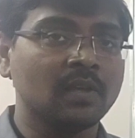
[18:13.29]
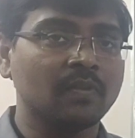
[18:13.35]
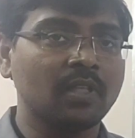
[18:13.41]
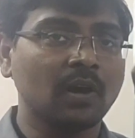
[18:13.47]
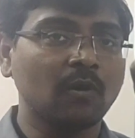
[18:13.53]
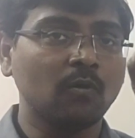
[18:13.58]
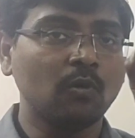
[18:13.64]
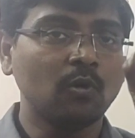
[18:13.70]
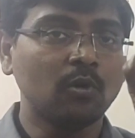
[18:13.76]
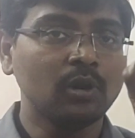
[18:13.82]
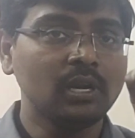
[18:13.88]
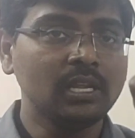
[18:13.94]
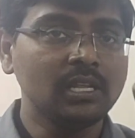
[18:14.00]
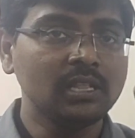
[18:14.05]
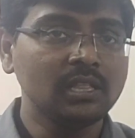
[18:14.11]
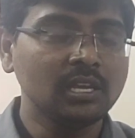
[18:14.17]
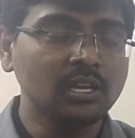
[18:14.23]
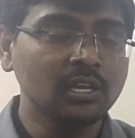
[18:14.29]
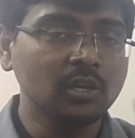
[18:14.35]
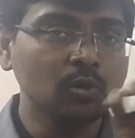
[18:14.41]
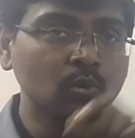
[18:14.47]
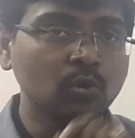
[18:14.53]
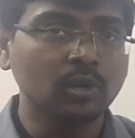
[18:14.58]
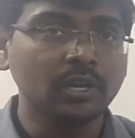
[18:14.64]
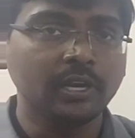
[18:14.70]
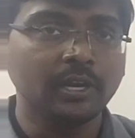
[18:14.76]
The only thing
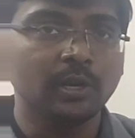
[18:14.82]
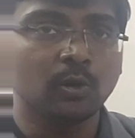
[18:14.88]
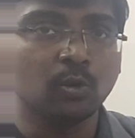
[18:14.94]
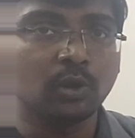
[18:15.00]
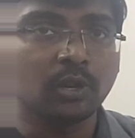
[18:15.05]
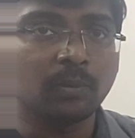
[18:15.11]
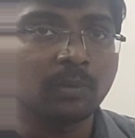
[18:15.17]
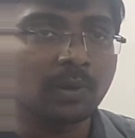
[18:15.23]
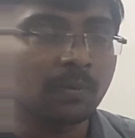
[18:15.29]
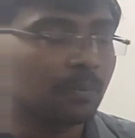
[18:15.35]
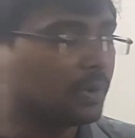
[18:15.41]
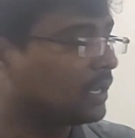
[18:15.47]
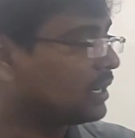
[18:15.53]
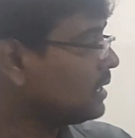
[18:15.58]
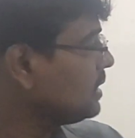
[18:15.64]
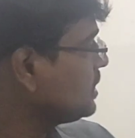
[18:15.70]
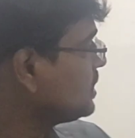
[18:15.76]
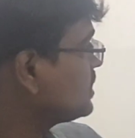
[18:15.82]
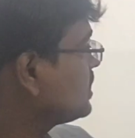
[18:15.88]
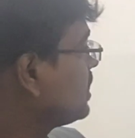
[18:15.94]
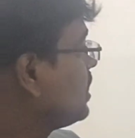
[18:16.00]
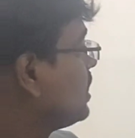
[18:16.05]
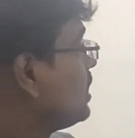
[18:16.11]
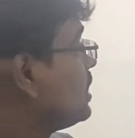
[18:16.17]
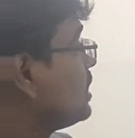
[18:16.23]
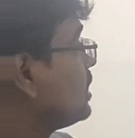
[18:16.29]
you need to remember is
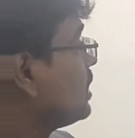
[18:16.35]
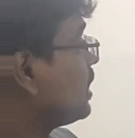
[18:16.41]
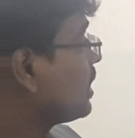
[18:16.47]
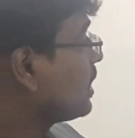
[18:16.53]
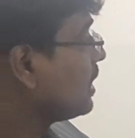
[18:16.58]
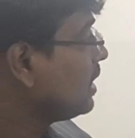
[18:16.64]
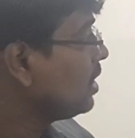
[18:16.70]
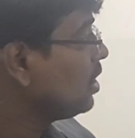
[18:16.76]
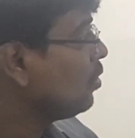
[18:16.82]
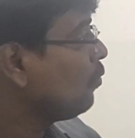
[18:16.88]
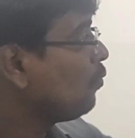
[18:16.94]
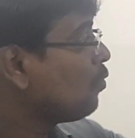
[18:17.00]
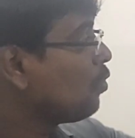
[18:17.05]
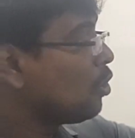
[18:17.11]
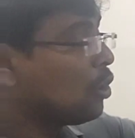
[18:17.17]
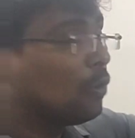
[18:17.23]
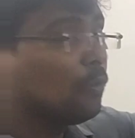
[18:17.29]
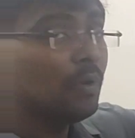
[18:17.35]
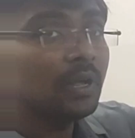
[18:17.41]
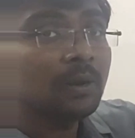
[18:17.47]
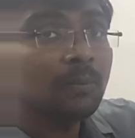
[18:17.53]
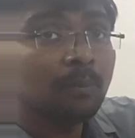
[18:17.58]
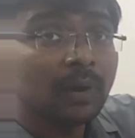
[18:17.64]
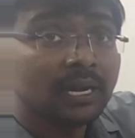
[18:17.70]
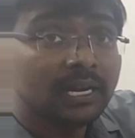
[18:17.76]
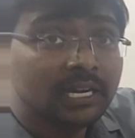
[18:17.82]
ring over
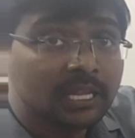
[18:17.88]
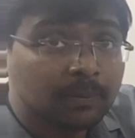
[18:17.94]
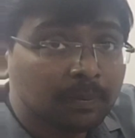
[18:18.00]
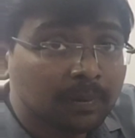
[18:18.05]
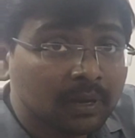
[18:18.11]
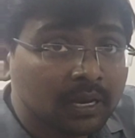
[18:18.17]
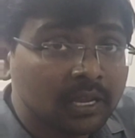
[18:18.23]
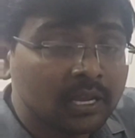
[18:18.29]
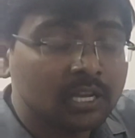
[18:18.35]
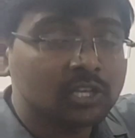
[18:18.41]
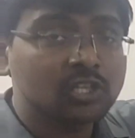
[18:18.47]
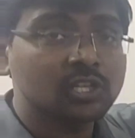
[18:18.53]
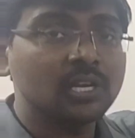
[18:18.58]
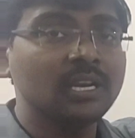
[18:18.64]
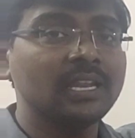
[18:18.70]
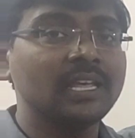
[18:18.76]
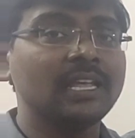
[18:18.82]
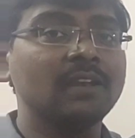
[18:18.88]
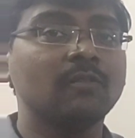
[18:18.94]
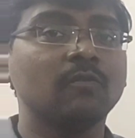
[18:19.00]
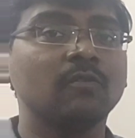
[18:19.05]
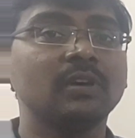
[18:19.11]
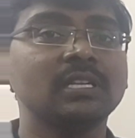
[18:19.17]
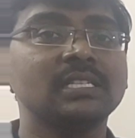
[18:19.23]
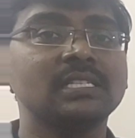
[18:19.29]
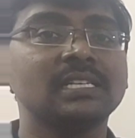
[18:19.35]
multiplication
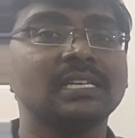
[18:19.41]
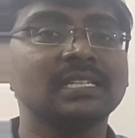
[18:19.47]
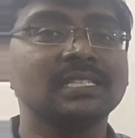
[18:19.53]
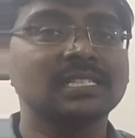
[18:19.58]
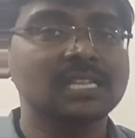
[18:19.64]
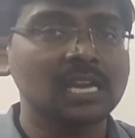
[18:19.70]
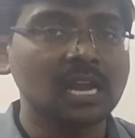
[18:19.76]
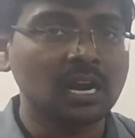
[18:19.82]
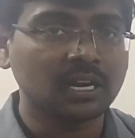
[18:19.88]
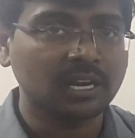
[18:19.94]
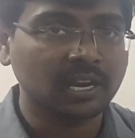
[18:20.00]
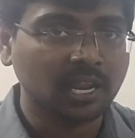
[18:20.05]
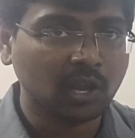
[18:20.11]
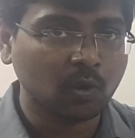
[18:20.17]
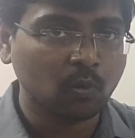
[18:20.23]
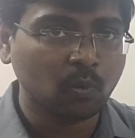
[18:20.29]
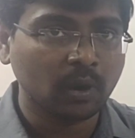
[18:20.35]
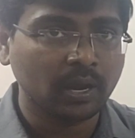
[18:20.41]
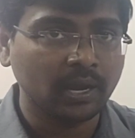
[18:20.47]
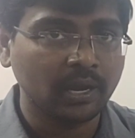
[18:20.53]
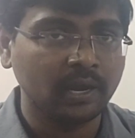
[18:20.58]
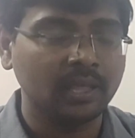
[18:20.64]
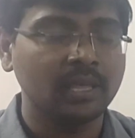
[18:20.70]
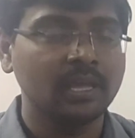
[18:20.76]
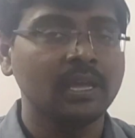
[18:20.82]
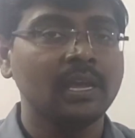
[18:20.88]
inverse is not
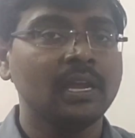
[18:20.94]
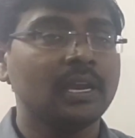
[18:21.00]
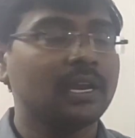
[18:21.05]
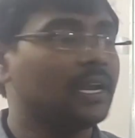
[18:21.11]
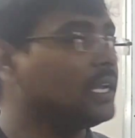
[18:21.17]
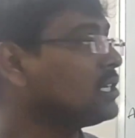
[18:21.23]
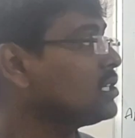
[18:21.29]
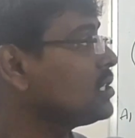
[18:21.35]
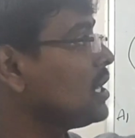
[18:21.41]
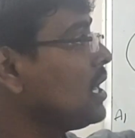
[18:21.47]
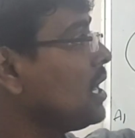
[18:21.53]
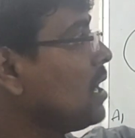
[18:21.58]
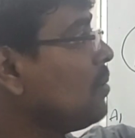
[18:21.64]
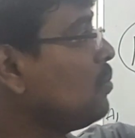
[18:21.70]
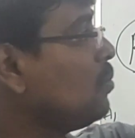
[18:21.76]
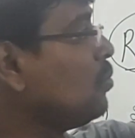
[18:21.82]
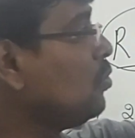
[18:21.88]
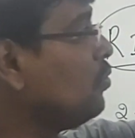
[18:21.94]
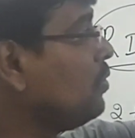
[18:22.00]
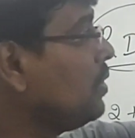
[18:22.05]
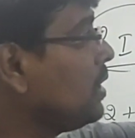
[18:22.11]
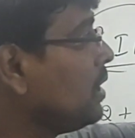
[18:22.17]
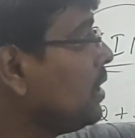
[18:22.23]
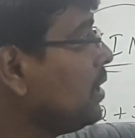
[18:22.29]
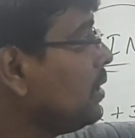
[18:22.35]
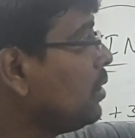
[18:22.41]
required. Next, I am
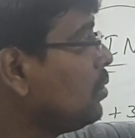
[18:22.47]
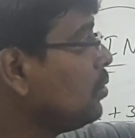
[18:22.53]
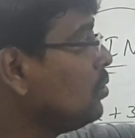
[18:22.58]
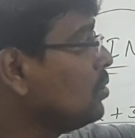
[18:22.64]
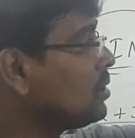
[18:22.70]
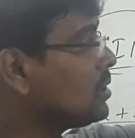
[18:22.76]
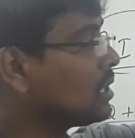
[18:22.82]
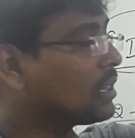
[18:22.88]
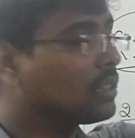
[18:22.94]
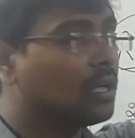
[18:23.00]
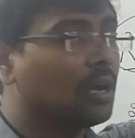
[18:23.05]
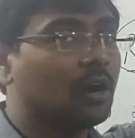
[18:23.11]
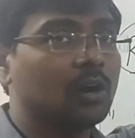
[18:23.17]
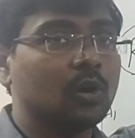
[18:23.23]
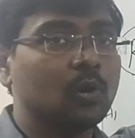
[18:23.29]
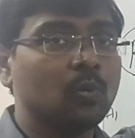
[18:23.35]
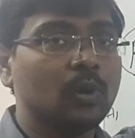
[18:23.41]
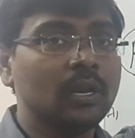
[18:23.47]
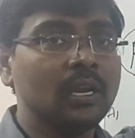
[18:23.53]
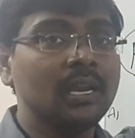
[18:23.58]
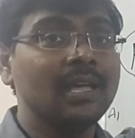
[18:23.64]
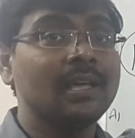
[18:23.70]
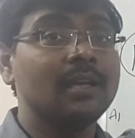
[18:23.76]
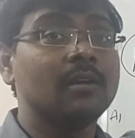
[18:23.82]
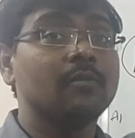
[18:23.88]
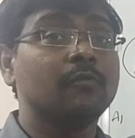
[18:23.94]
moving into the third
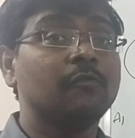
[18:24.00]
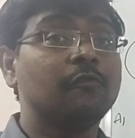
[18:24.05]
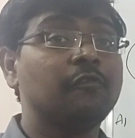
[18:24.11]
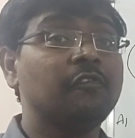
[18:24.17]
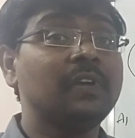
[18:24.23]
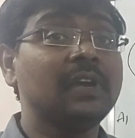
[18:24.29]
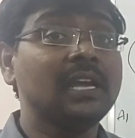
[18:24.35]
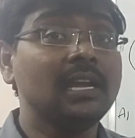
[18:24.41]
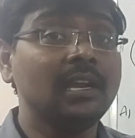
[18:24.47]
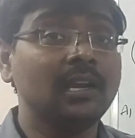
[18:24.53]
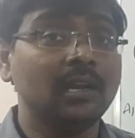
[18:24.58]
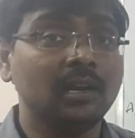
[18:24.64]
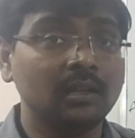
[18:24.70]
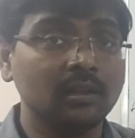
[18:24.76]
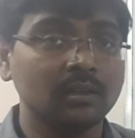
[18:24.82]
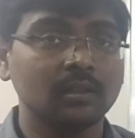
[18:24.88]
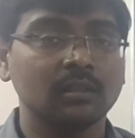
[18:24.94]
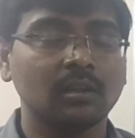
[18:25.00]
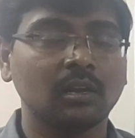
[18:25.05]
one, field.